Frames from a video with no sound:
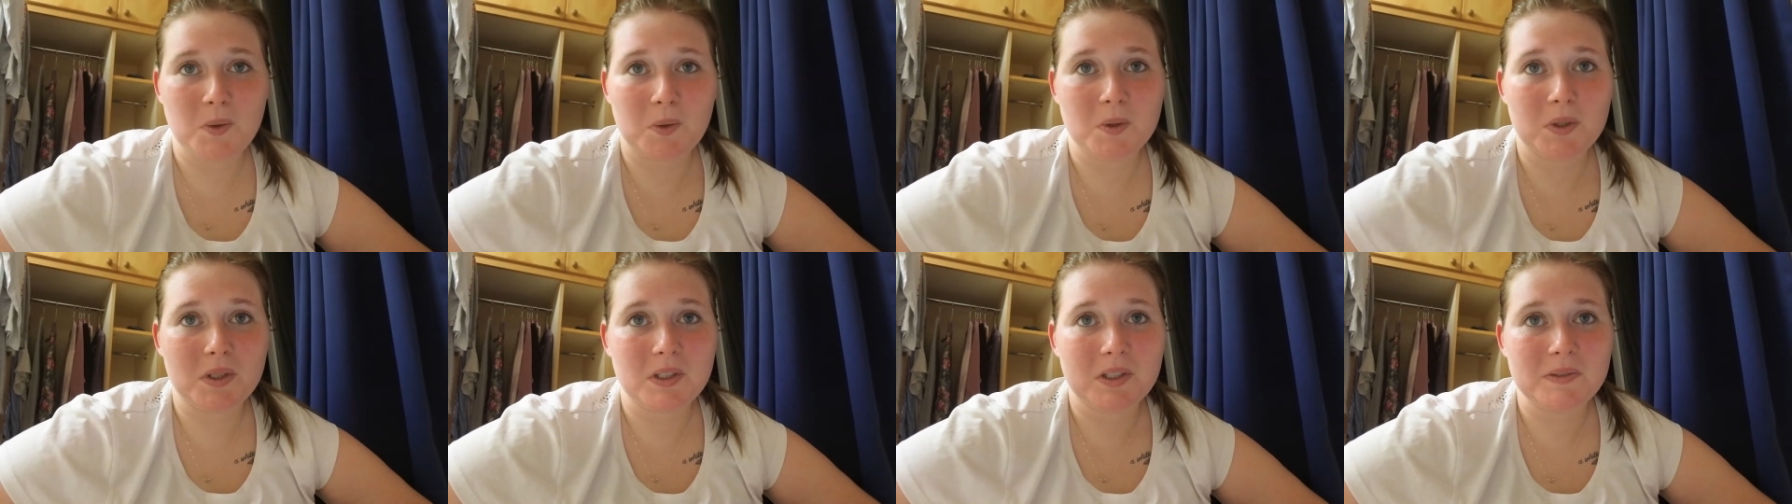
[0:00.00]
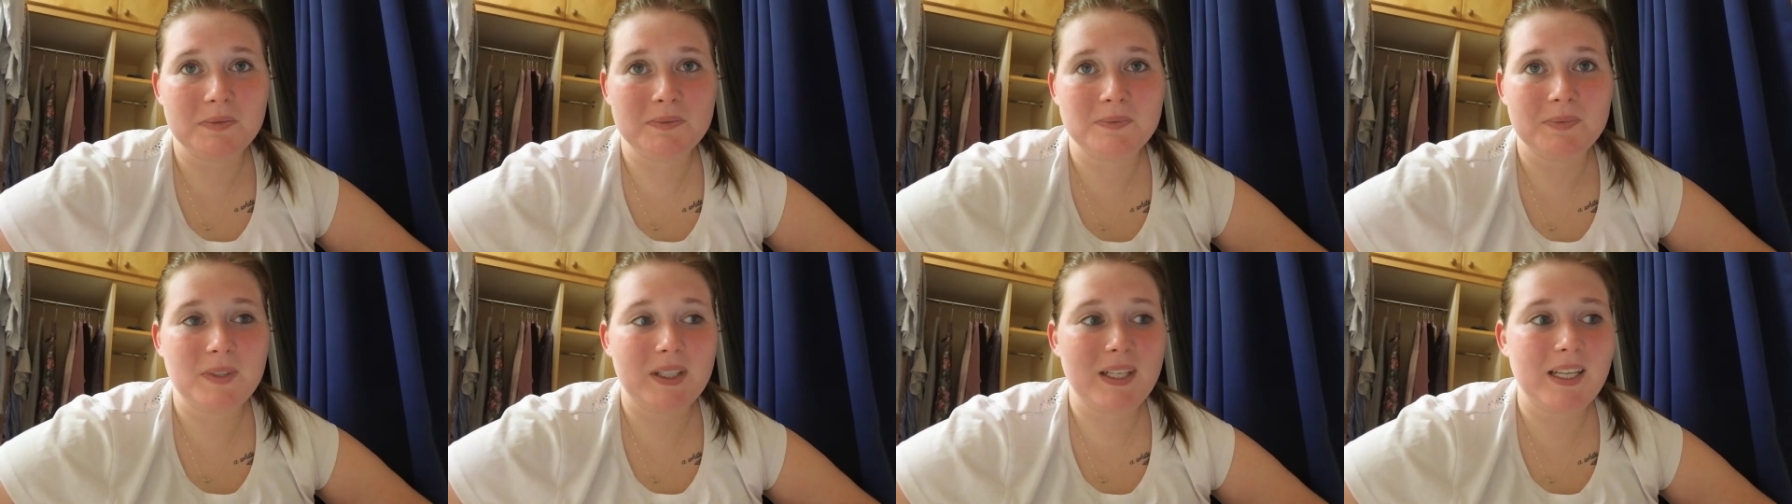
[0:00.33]

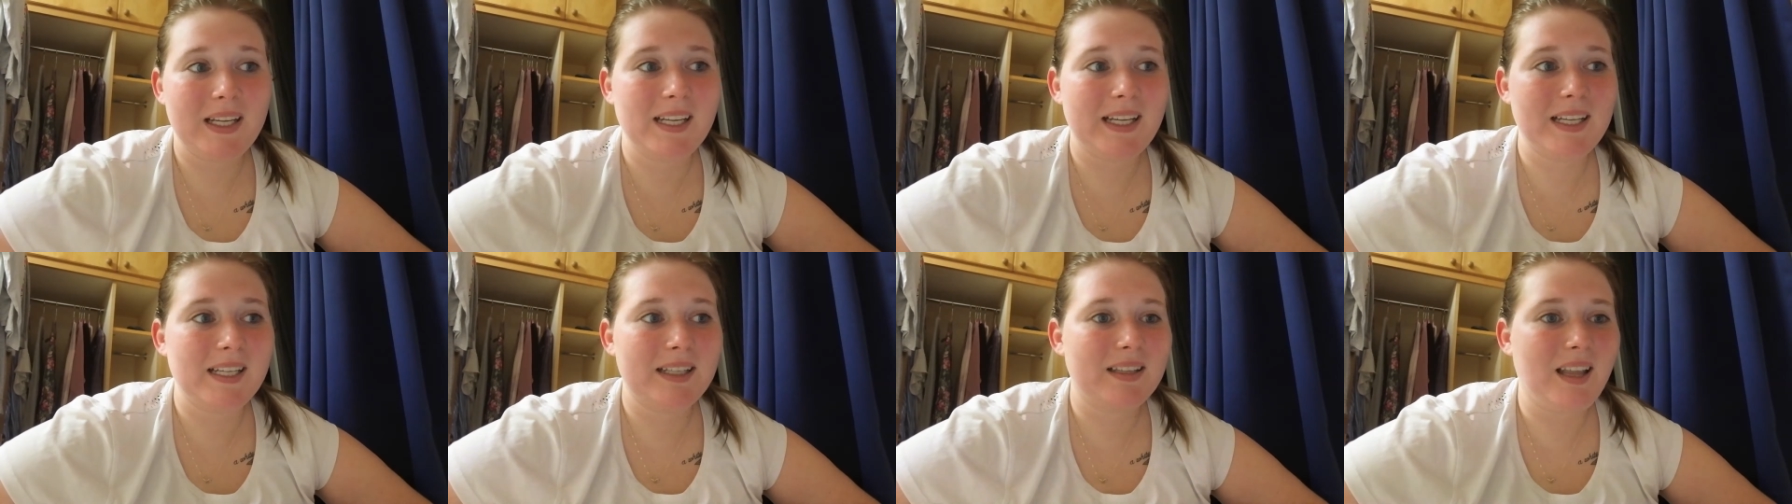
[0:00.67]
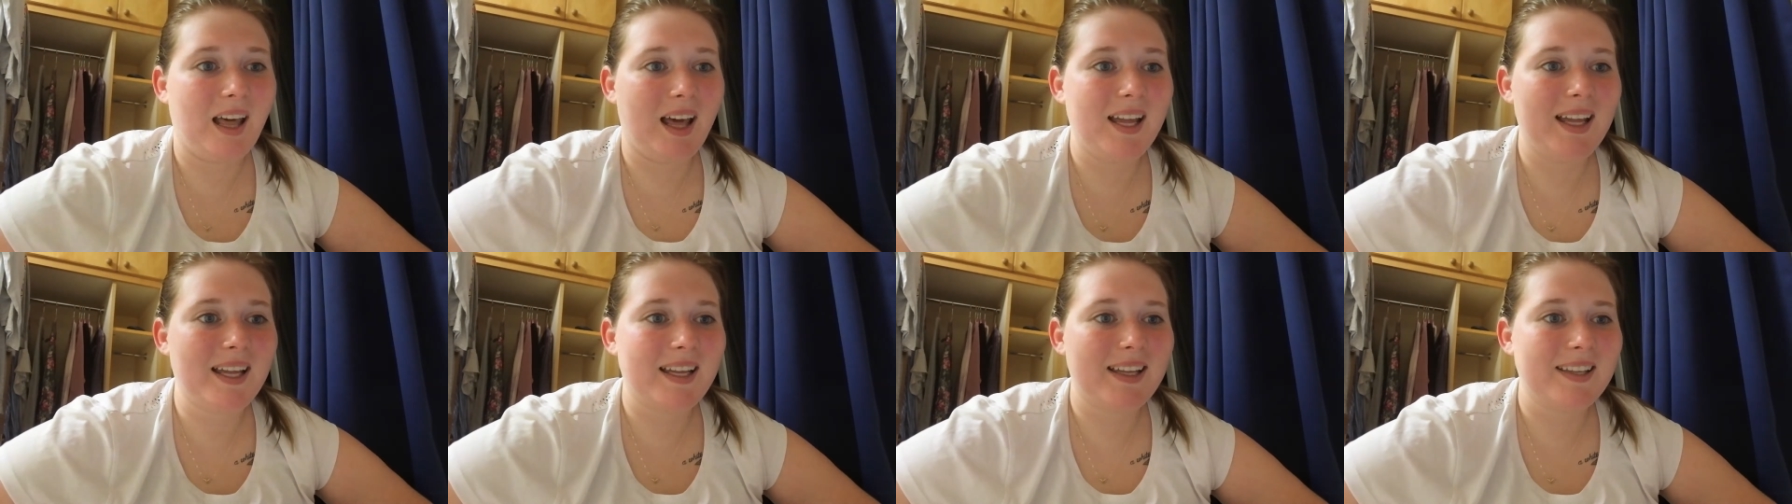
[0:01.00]
cool. And
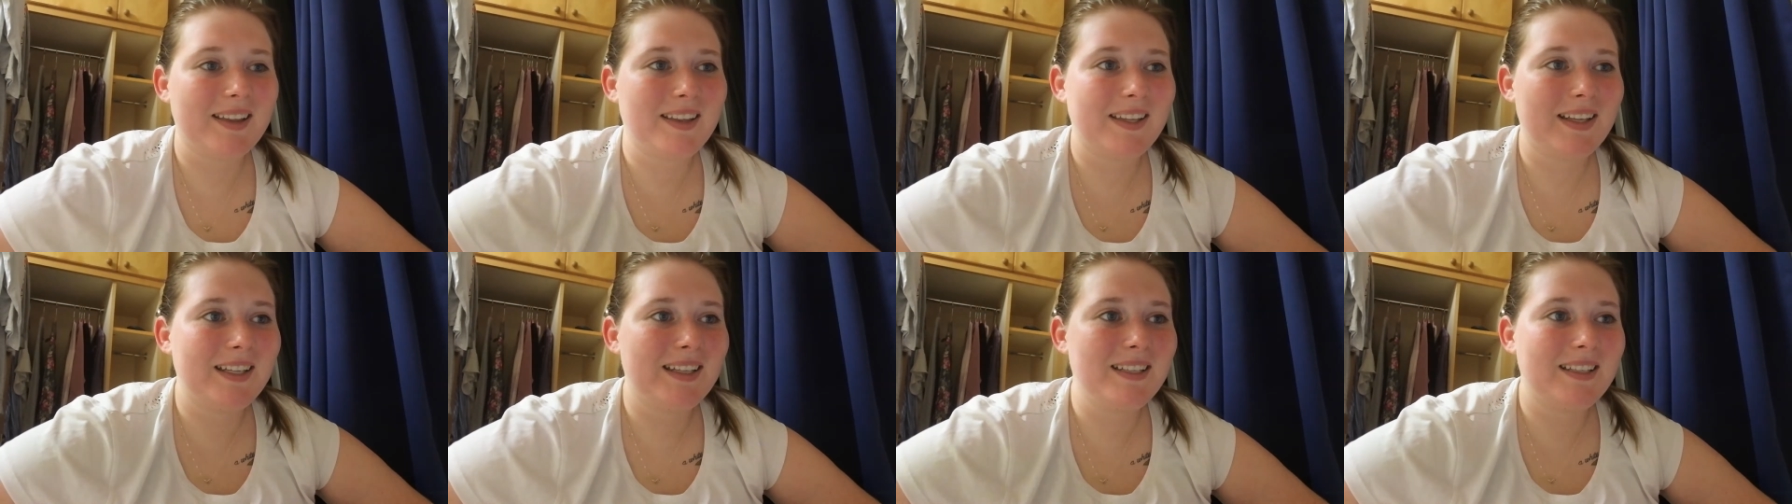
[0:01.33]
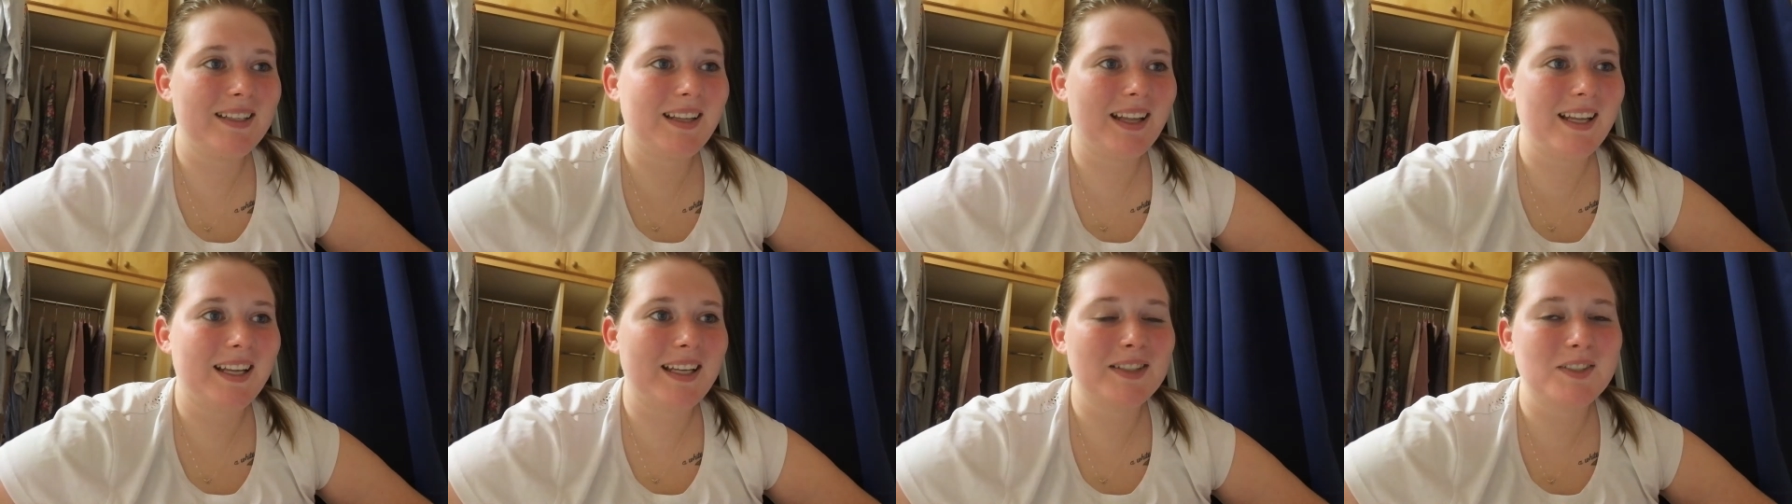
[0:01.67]
like
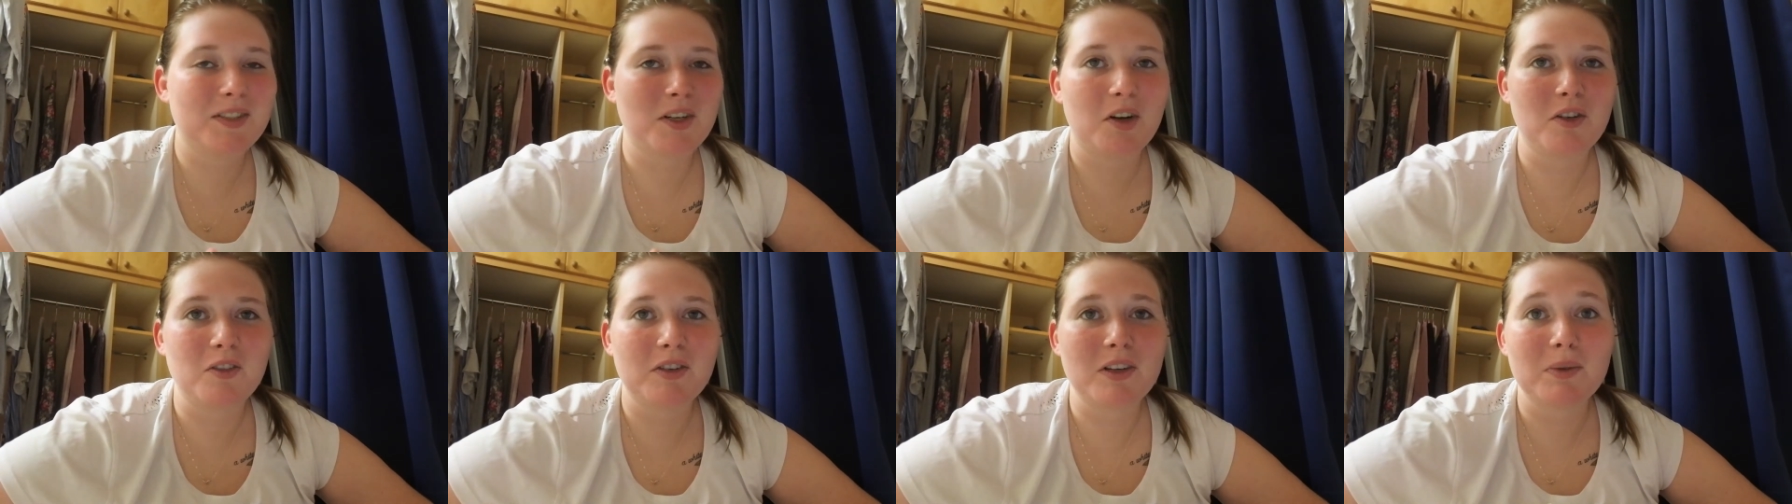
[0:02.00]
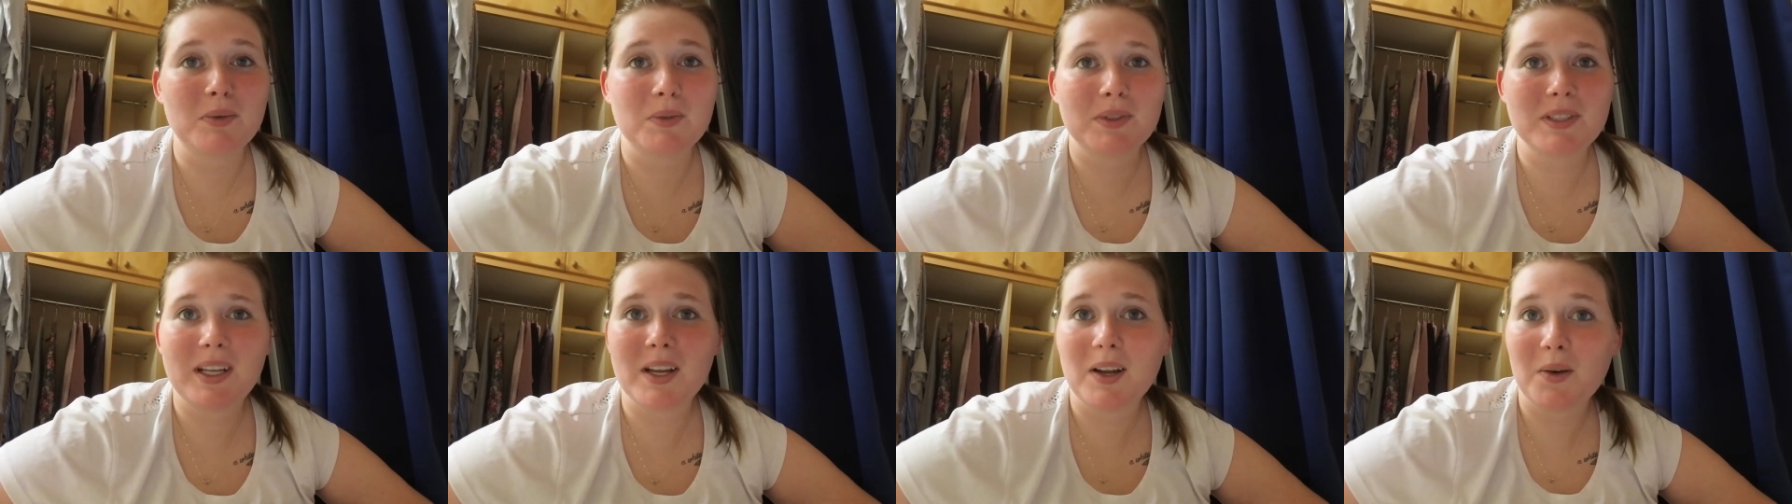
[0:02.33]
then like his
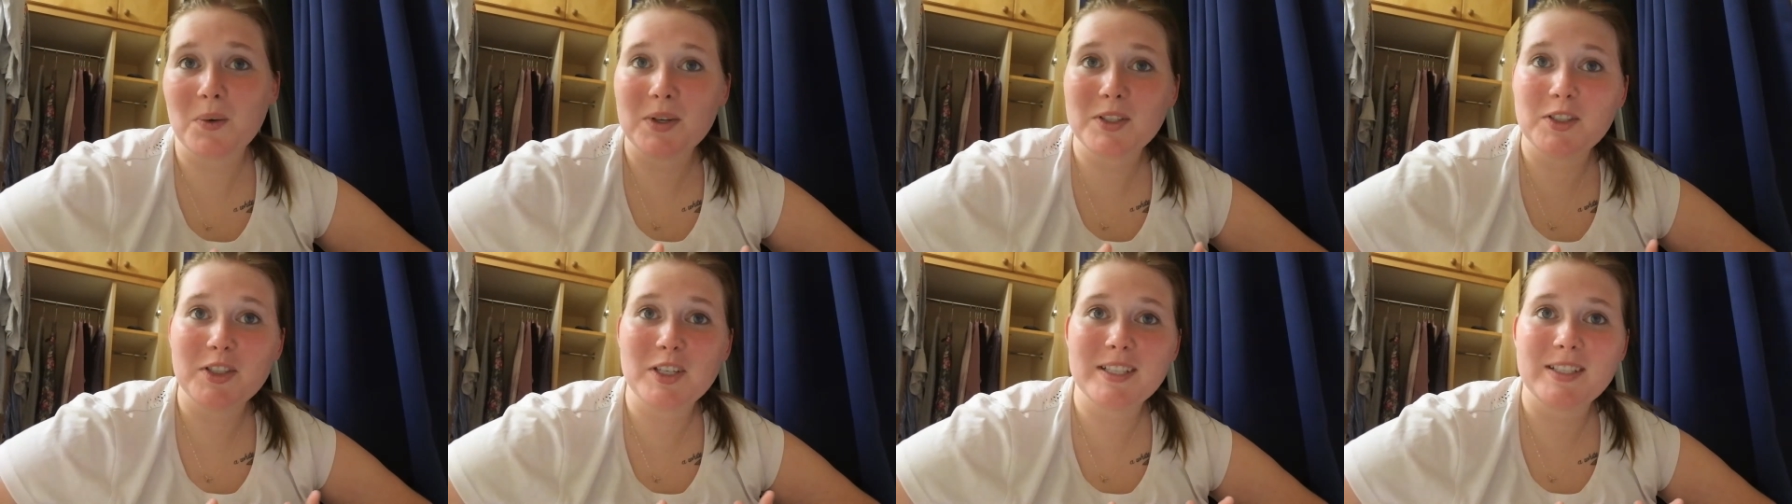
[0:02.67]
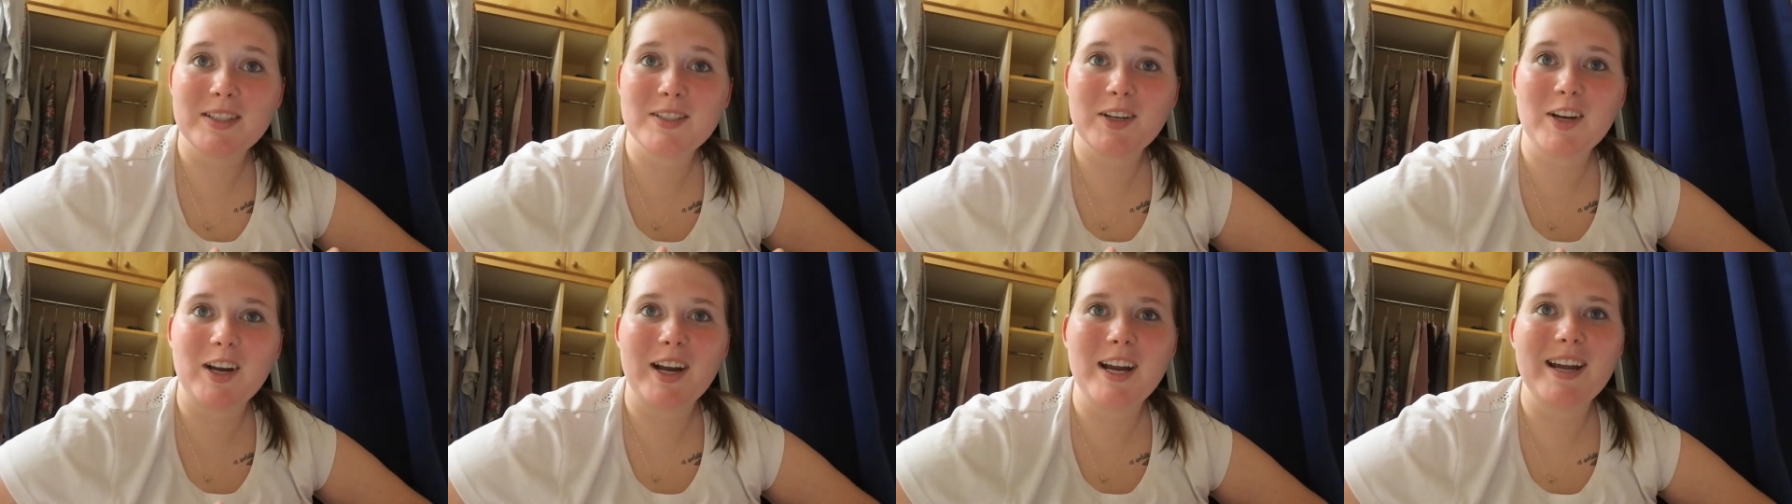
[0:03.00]
girlfriend was like, "What's your
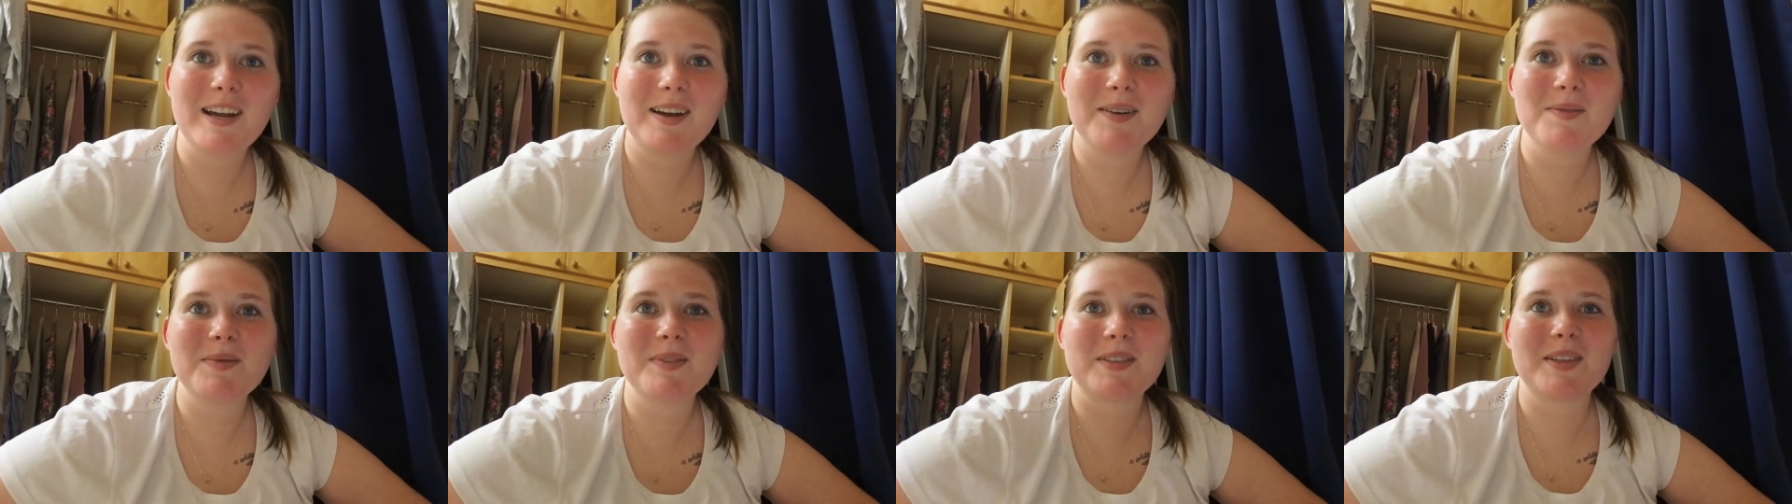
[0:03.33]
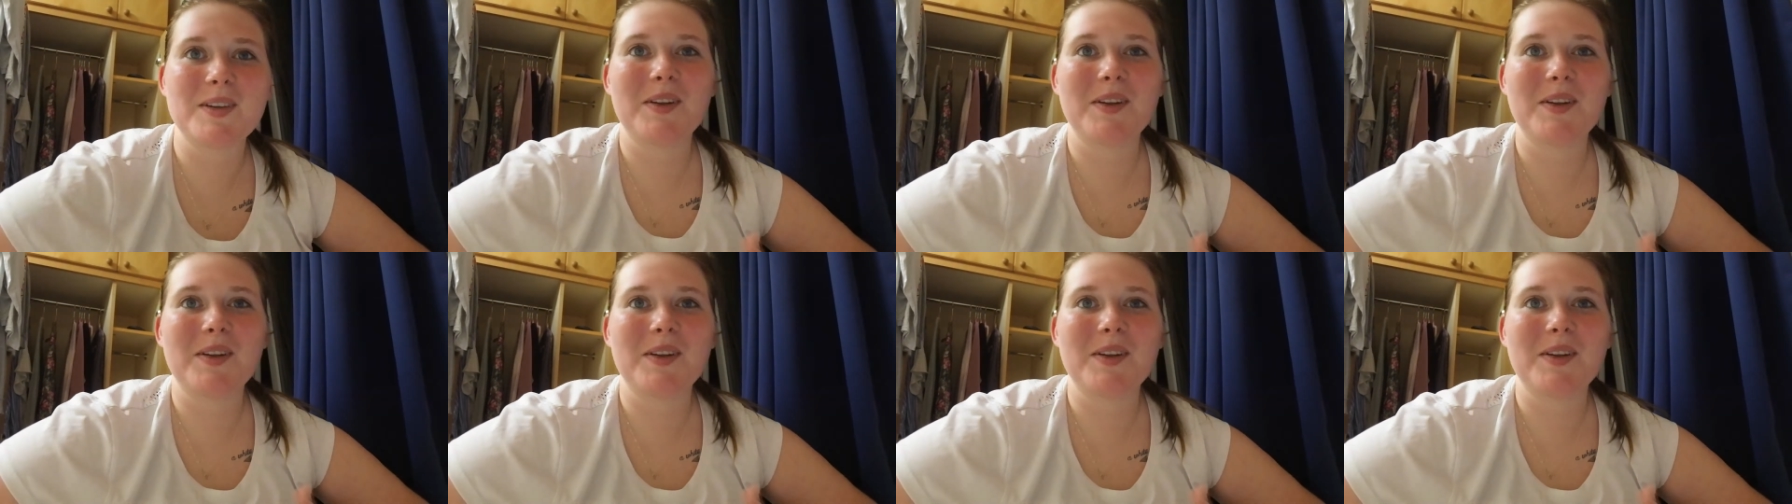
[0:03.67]
Instagram?"